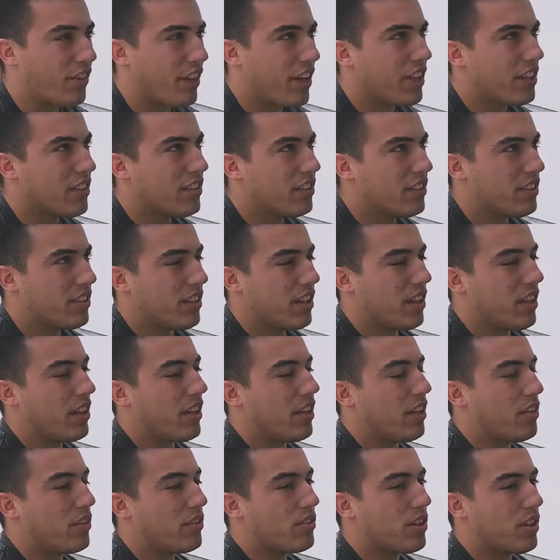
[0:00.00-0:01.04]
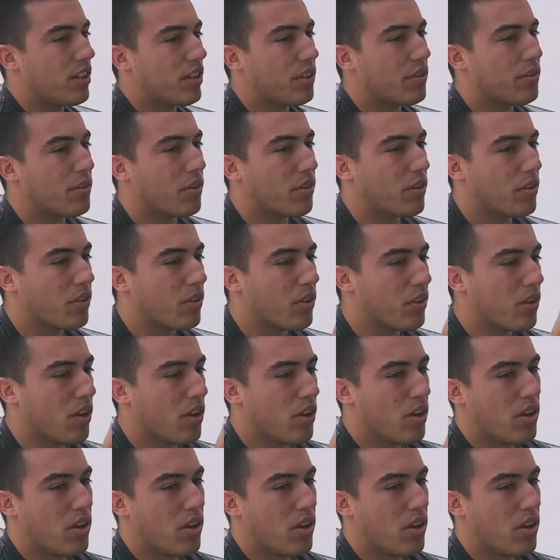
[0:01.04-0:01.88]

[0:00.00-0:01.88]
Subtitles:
face, and then you tell them to